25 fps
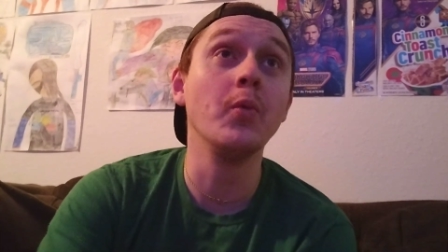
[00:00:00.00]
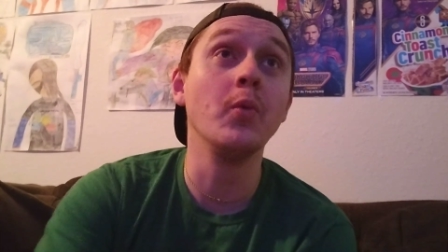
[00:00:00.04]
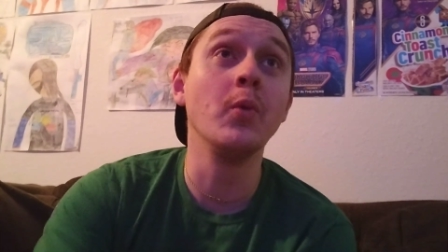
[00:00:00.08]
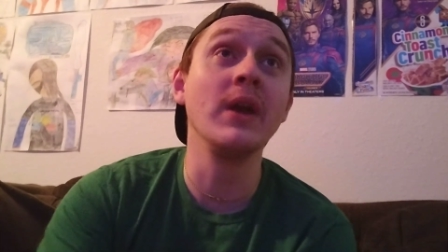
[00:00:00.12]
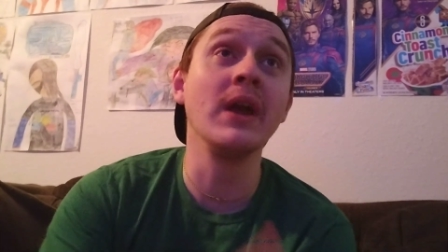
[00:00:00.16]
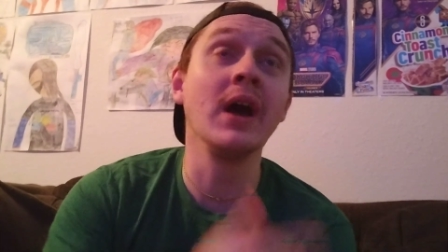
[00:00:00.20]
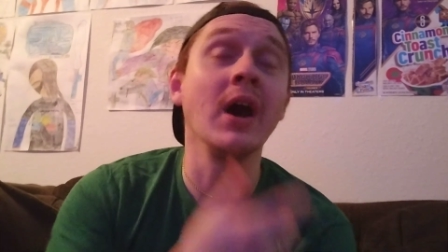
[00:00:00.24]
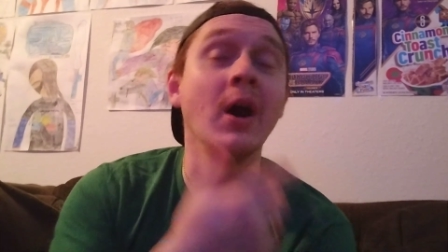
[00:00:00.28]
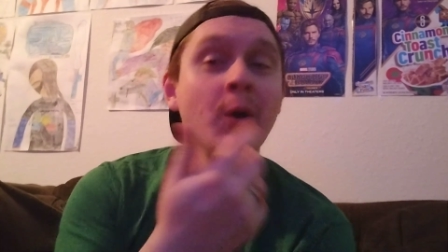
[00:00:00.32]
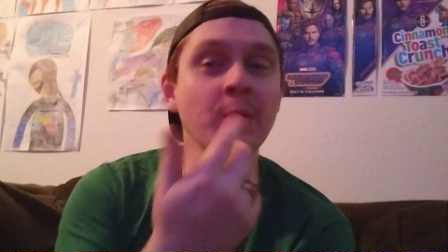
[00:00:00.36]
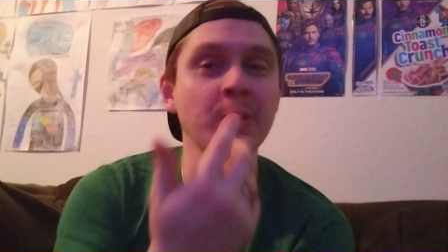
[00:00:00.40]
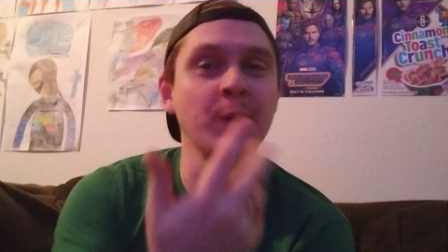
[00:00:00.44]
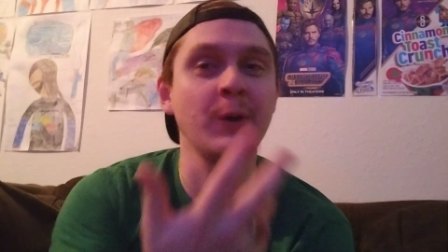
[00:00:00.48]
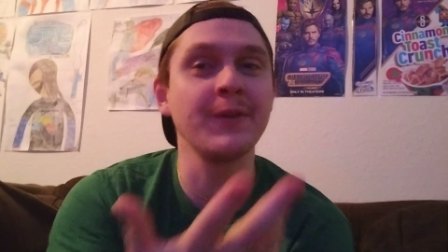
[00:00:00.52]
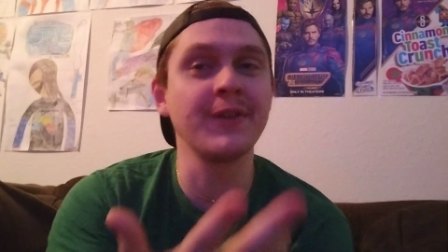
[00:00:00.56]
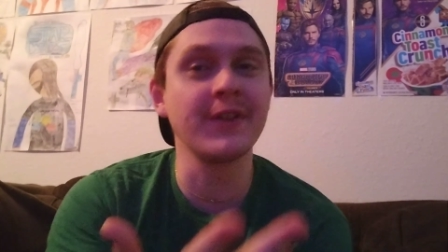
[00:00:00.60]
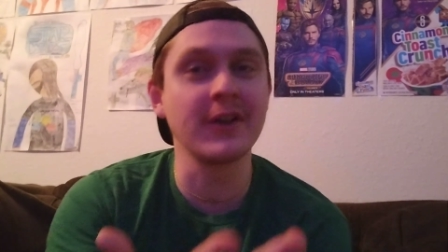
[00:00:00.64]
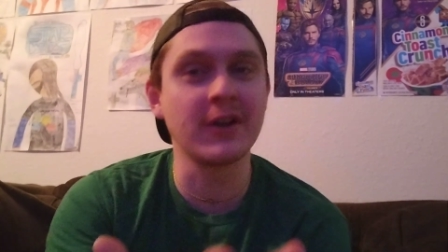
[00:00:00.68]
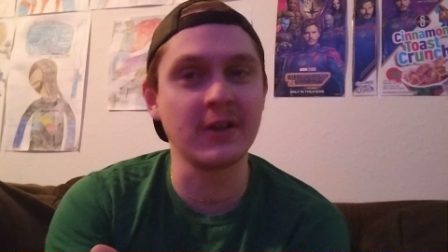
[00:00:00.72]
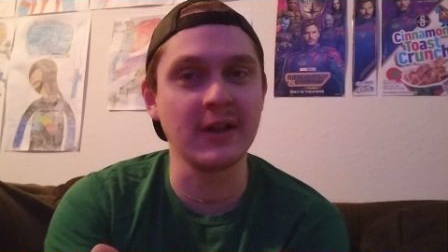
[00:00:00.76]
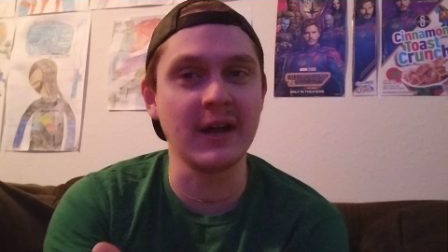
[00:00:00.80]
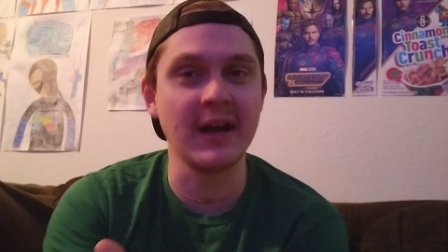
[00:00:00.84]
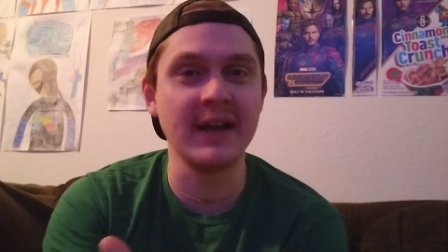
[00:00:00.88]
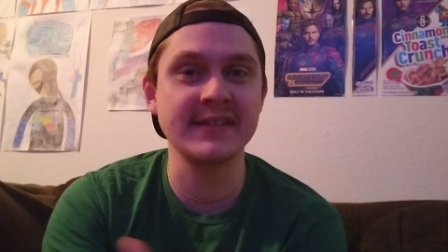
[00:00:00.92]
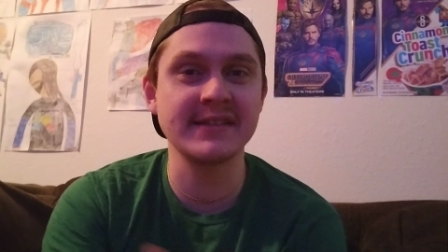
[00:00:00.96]
we all know
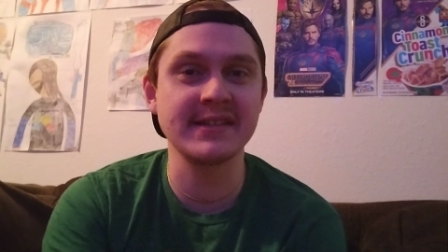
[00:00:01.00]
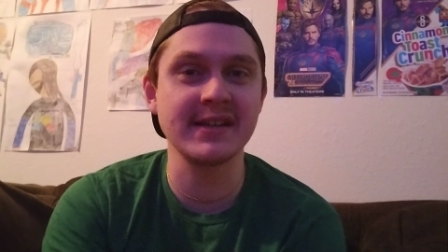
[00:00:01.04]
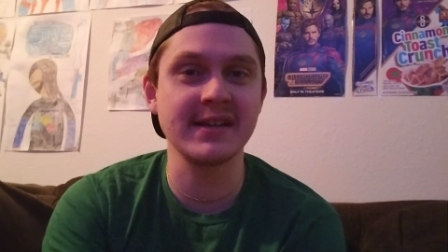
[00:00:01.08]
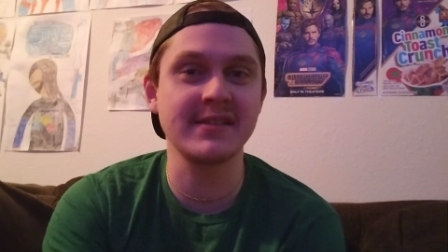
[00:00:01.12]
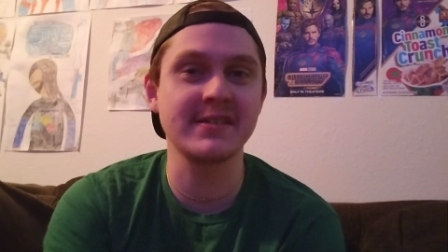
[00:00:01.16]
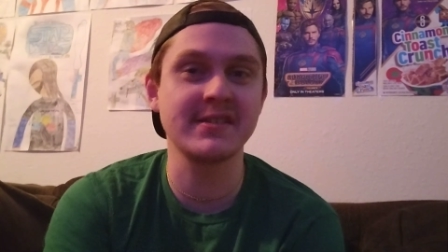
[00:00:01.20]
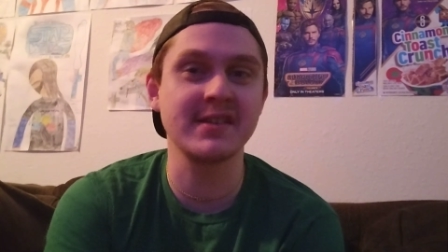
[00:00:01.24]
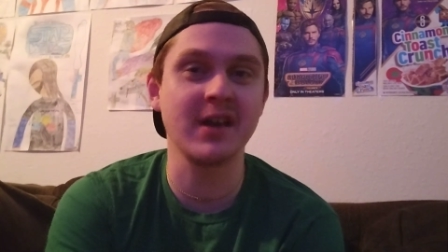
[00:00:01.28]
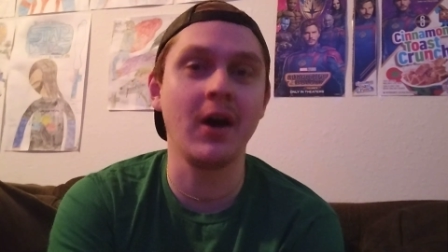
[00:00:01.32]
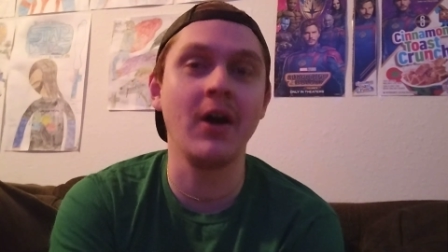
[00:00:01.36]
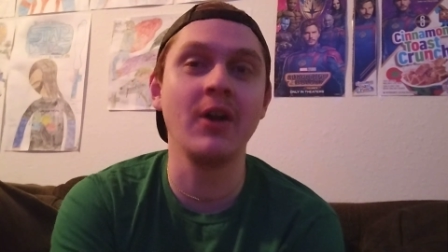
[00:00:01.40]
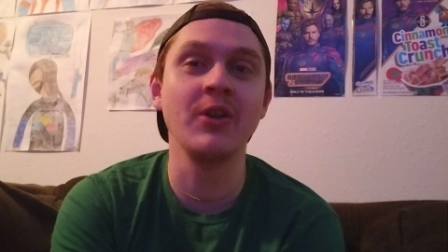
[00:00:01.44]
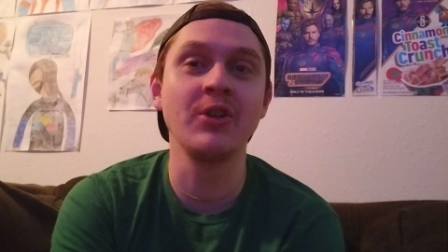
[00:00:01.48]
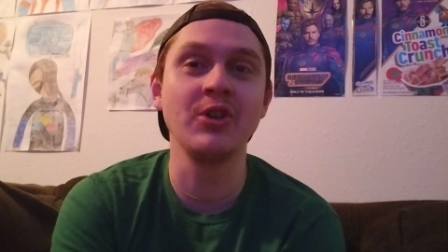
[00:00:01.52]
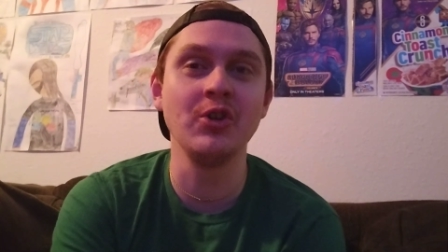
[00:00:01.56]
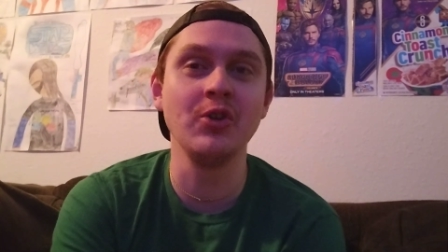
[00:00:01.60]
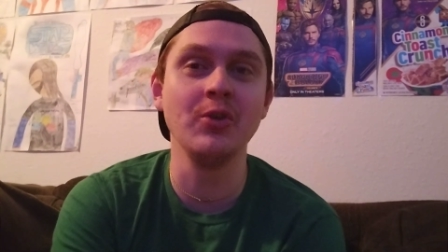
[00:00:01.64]
the classic song